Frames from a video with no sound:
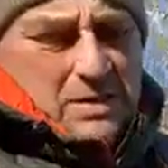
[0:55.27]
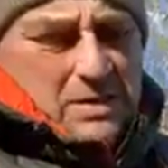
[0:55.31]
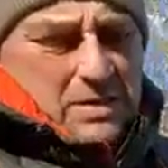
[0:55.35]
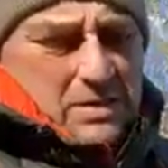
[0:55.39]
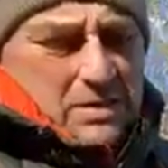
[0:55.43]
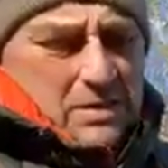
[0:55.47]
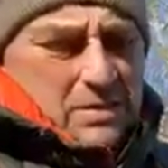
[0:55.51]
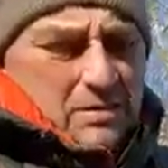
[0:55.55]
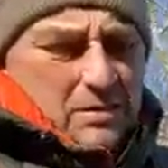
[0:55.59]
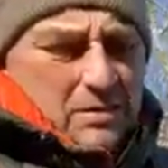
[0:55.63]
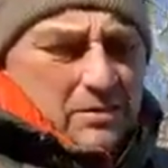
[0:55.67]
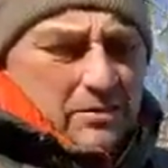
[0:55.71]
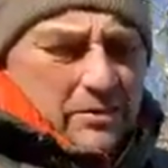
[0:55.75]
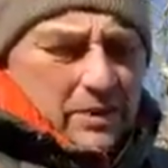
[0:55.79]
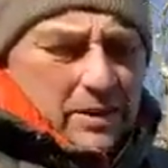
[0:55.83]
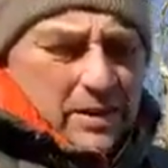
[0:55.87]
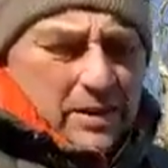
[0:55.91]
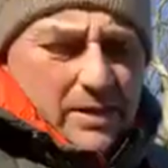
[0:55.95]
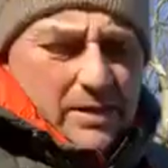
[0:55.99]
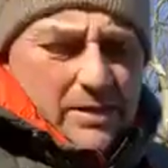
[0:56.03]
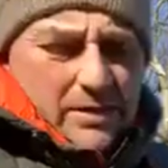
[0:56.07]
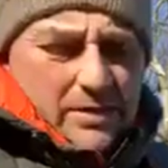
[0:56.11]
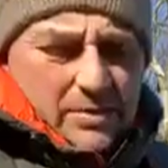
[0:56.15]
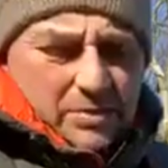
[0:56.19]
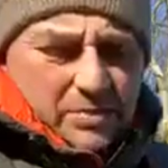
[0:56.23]
I don't have a
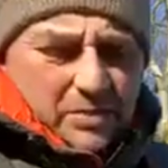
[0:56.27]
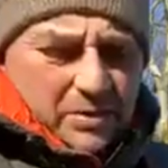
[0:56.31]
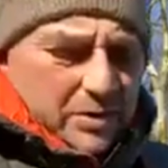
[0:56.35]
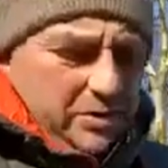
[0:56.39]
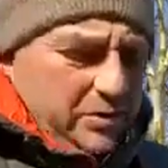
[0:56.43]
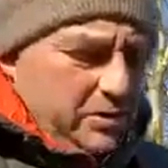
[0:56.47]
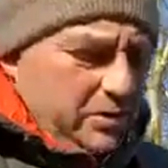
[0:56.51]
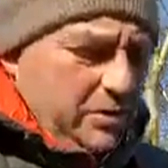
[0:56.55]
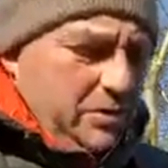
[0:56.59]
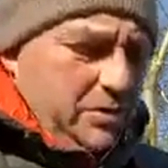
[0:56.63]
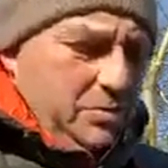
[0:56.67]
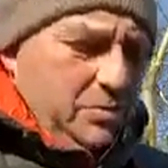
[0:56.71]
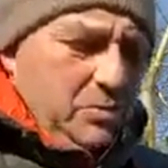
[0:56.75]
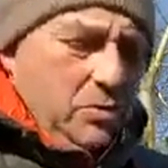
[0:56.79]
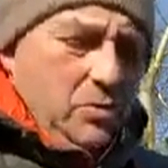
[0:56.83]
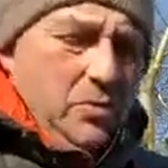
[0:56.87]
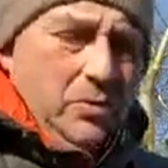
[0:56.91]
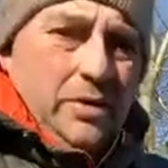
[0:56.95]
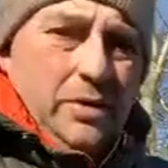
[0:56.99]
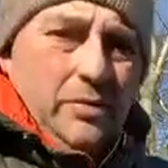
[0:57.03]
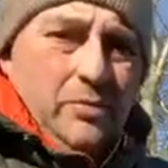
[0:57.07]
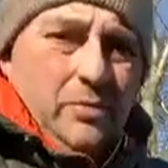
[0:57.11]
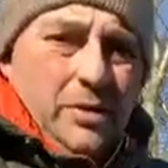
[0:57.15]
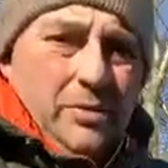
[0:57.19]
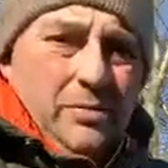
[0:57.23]
lens brush this
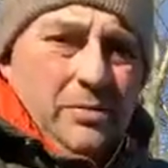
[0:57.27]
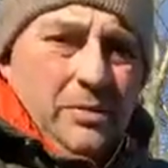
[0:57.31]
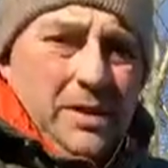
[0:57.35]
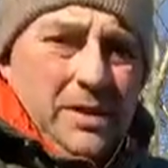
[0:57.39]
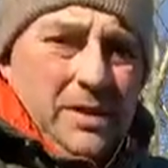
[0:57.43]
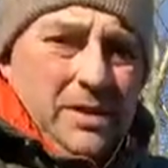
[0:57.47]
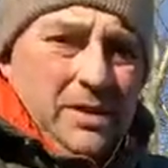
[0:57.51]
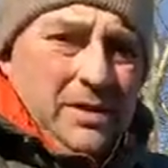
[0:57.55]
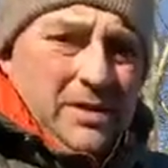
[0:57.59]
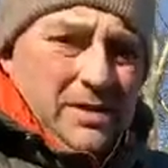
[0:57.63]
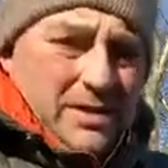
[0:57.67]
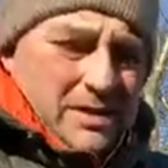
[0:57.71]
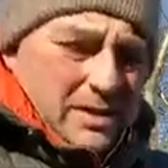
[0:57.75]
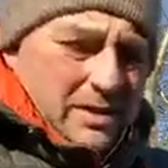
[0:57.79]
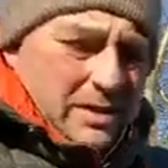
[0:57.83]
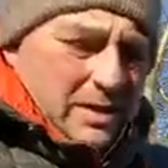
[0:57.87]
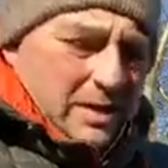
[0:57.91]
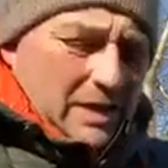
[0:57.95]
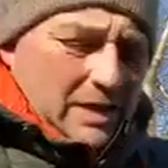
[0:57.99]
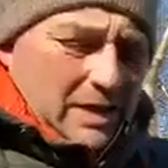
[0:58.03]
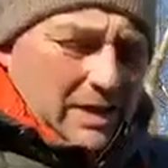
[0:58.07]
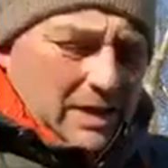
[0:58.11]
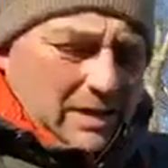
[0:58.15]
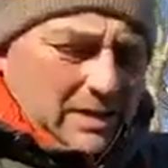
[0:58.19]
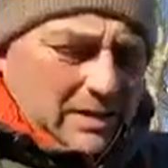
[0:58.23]
morning with me, and the
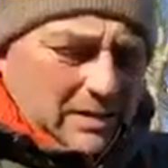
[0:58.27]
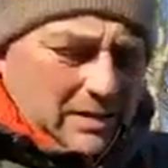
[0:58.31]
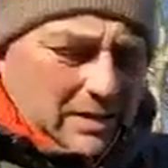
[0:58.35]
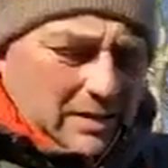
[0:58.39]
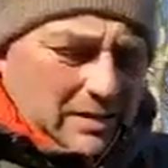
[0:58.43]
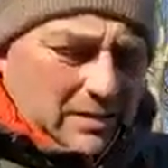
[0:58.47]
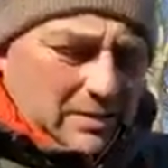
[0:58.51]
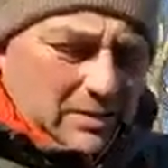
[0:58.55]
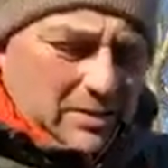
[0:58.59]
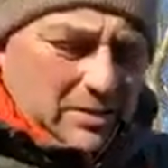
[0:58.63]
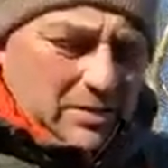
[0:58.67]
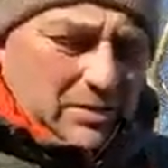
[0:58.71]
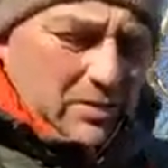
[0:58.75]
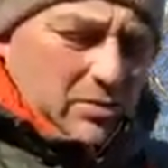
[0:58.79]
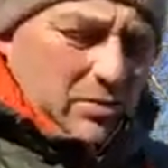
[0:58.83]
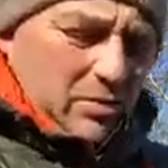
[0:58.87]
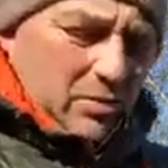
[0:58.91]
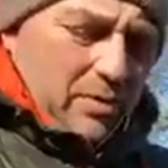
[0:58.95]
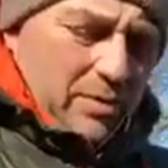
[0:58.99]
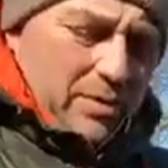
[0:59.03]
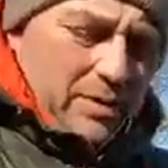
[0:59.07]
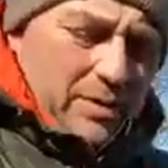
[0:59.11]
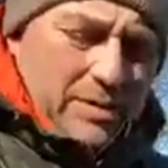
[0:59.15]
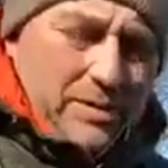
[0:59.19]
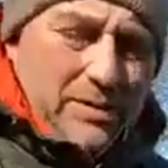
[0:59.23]
lens looks
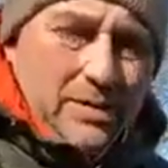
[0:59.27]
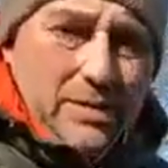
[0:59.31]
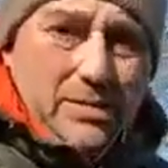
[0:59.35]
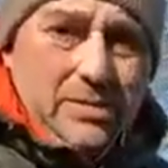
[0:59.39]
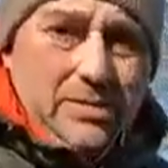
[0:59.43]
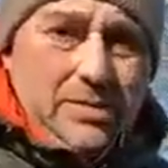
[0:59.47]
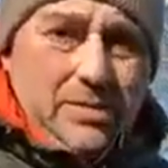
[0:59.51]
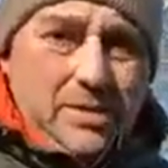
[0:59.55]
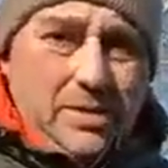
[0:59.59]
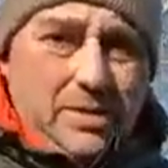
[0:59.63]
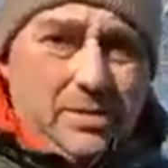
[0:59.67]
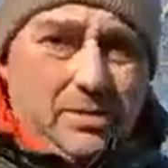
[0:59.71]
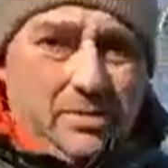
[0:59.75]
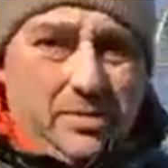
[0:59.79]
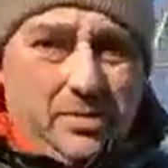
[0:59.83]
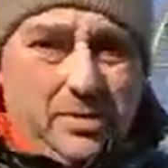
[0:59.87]
quite dusty. I'm